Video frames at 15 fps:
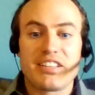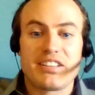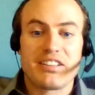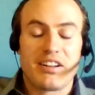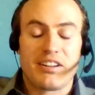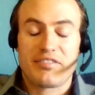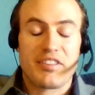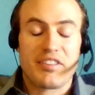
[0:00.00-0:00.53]

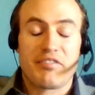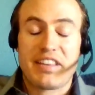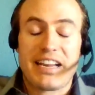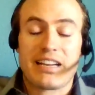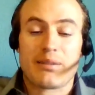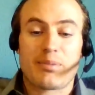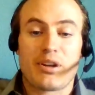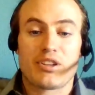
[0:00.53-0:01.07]
of the
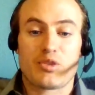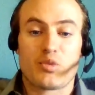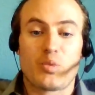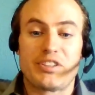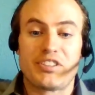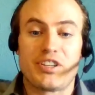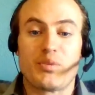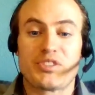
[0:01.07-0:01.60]
anabolic
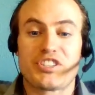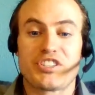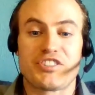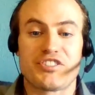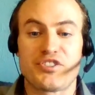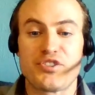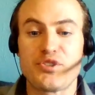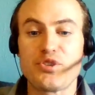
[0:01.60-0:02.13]
window, which is,
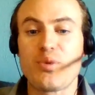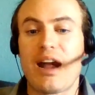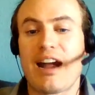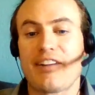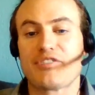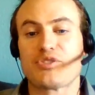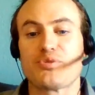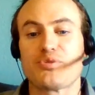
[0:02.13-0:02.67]
do you
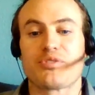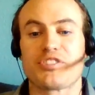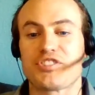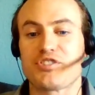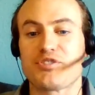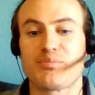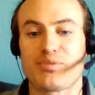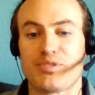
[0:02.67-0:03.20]
have to
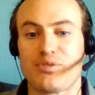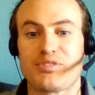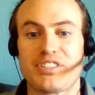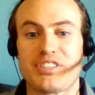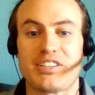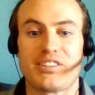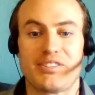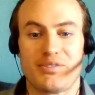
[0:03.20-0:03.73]
consume
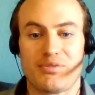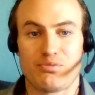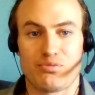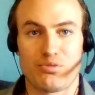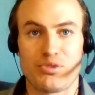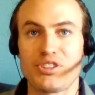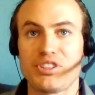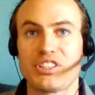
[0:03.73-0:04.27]
protein
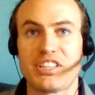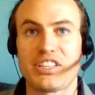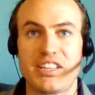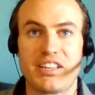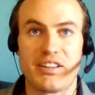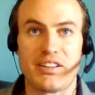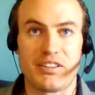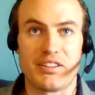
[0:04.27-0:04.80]

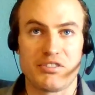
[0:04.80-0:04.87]
really